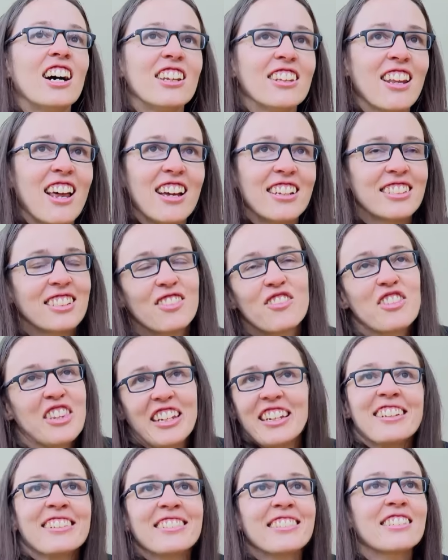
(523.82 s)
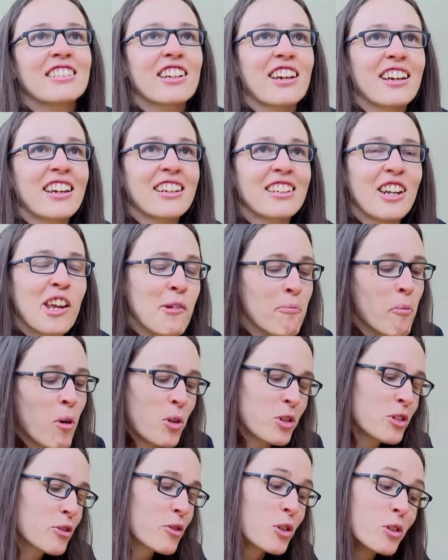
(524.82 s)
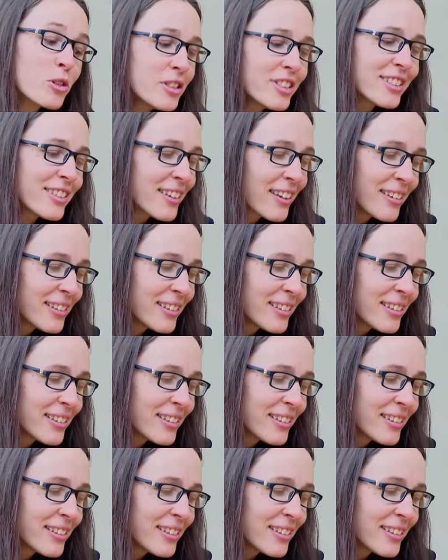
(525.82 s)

A lot of things. I can name most fruits.